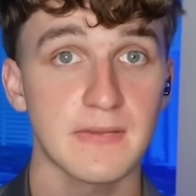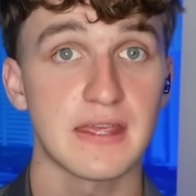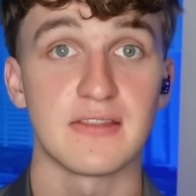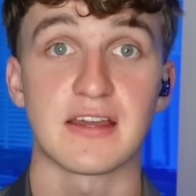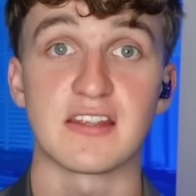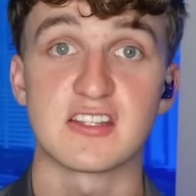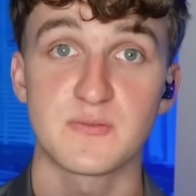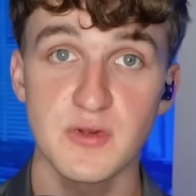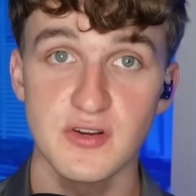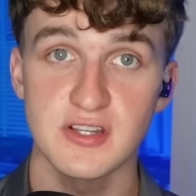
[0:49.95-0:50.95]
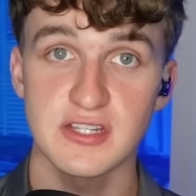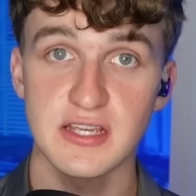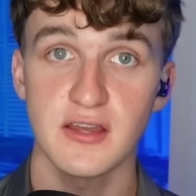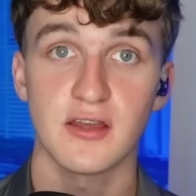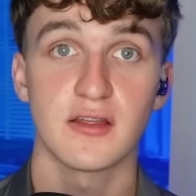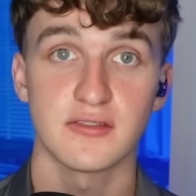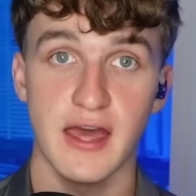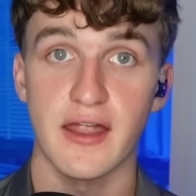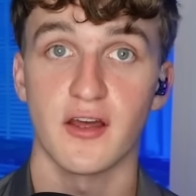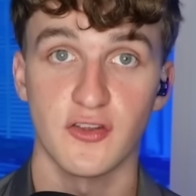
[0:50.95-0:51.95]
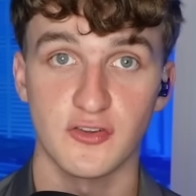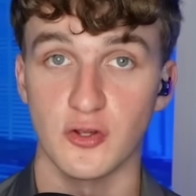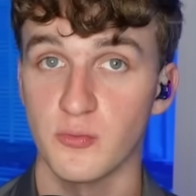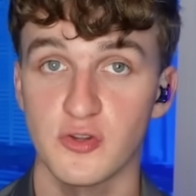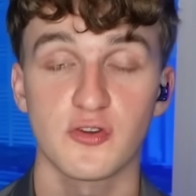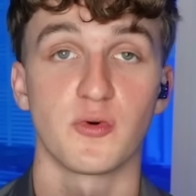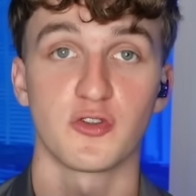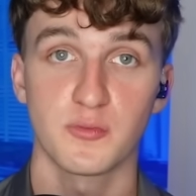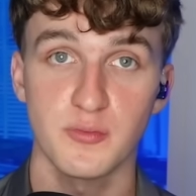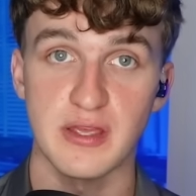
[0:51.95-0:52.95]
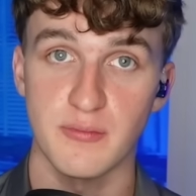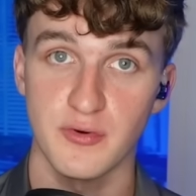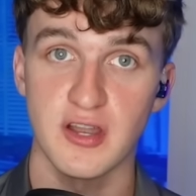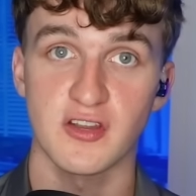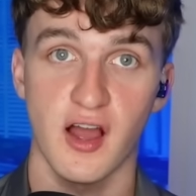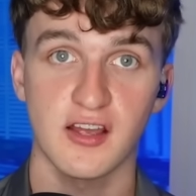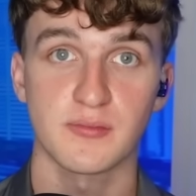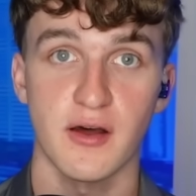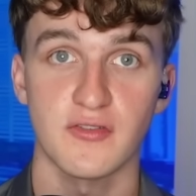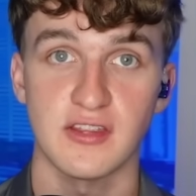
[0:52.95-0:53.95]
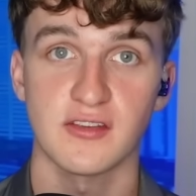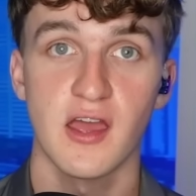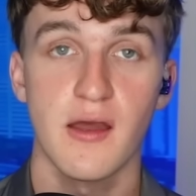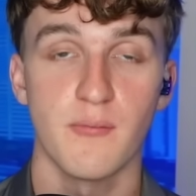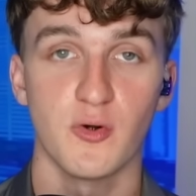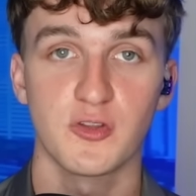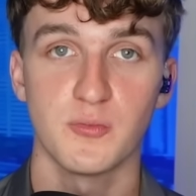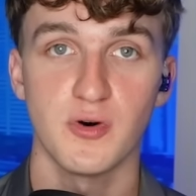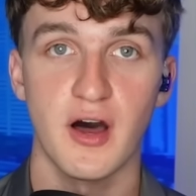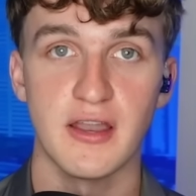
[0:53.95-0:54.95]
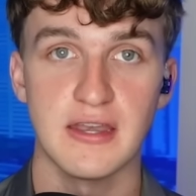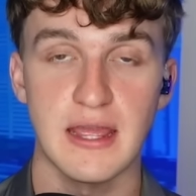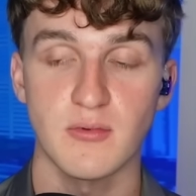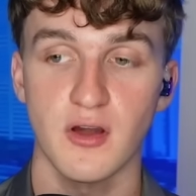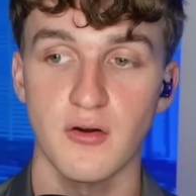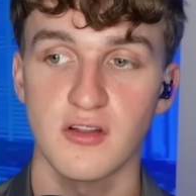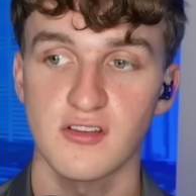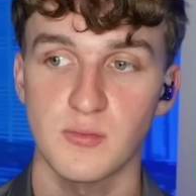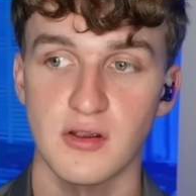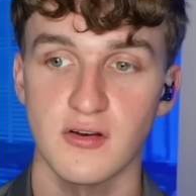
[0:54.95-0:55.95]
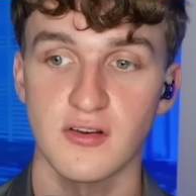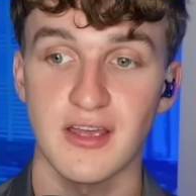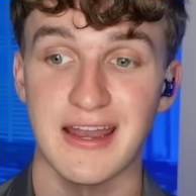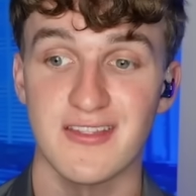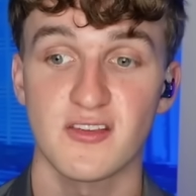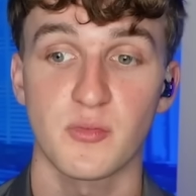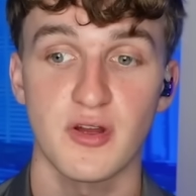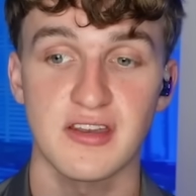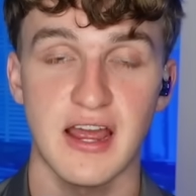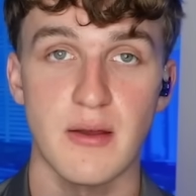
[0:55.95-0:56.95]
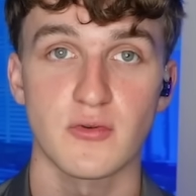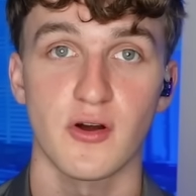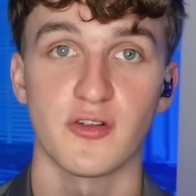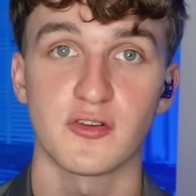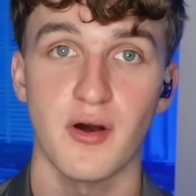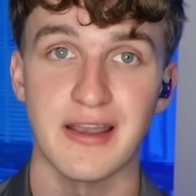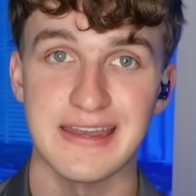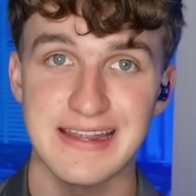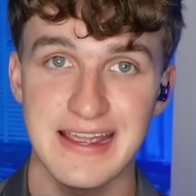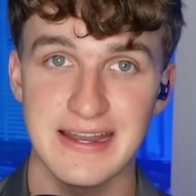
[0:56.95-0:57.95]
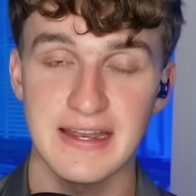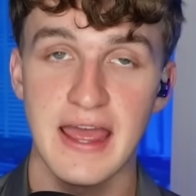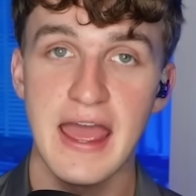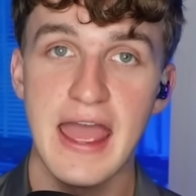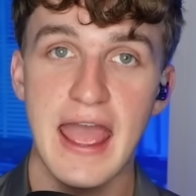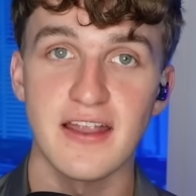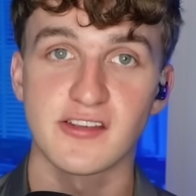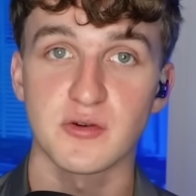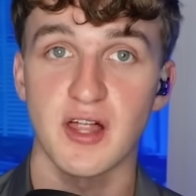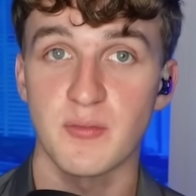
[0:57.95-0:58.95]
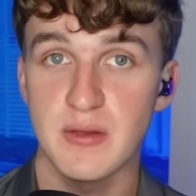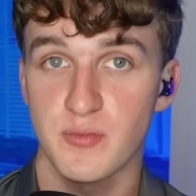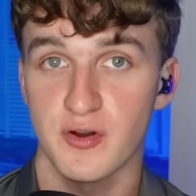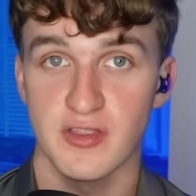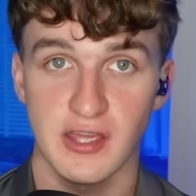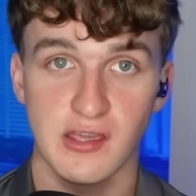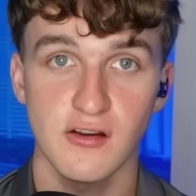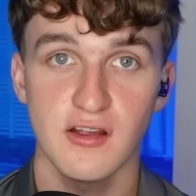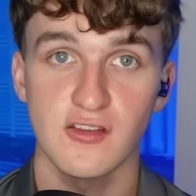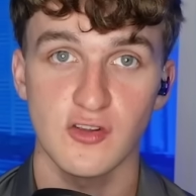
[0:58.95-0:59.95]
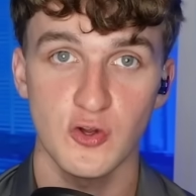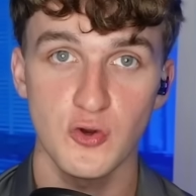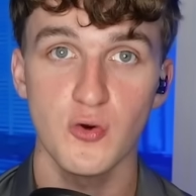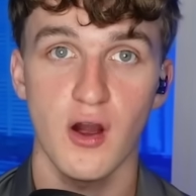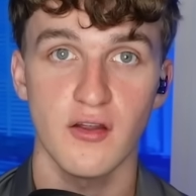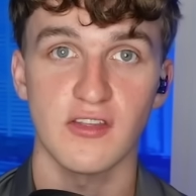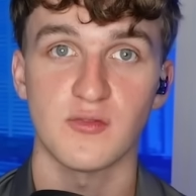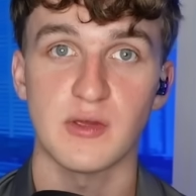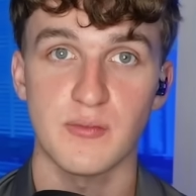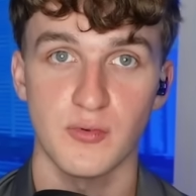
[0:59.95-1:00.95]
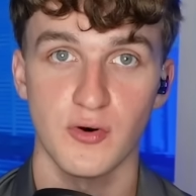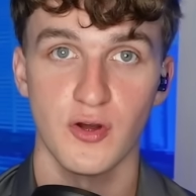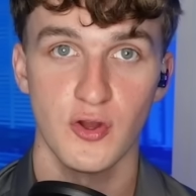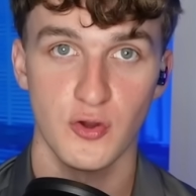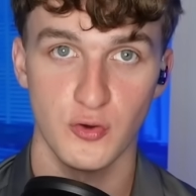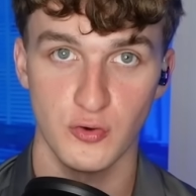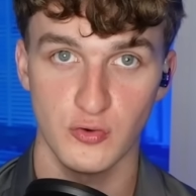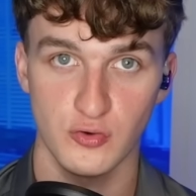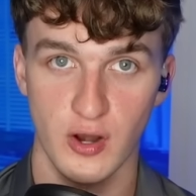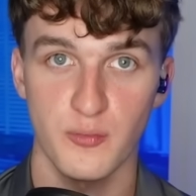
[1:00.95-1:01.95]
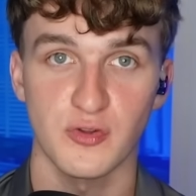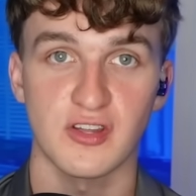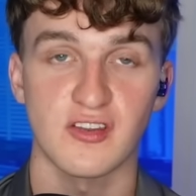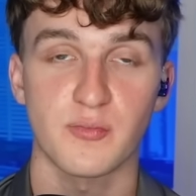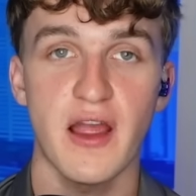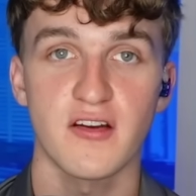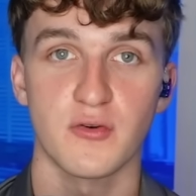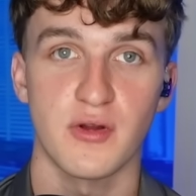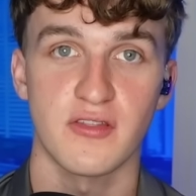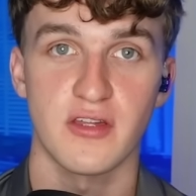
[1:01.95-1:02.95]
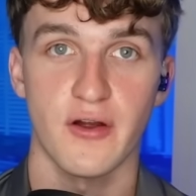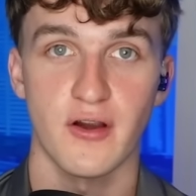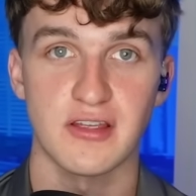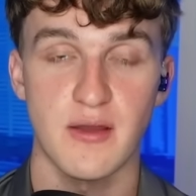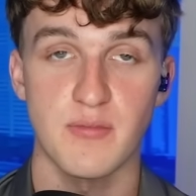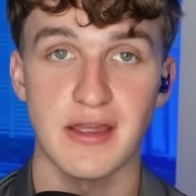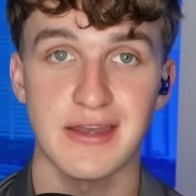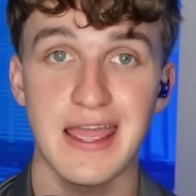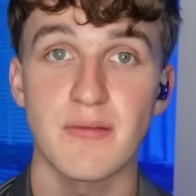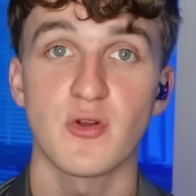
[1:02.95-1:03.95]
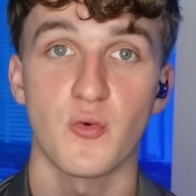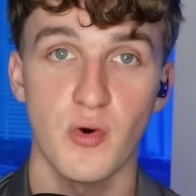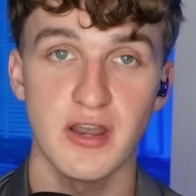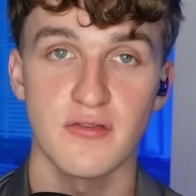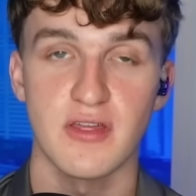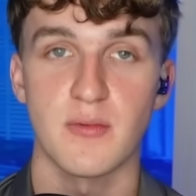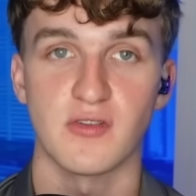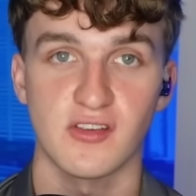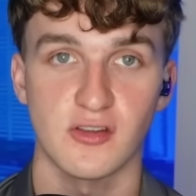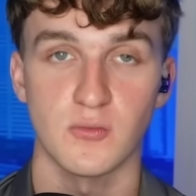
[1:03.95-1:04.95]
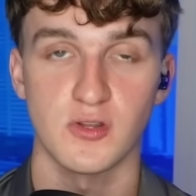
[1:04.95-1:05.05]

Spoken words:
in the conspiracy, that assumes there's multiple people, and it talks about these multiple unnamed co-conspirators, and at this point in time, they're also unindicted. And so a lot of people are then curious, who are these people who Trump was conspiring with that aren't yet being named? One of them is assumed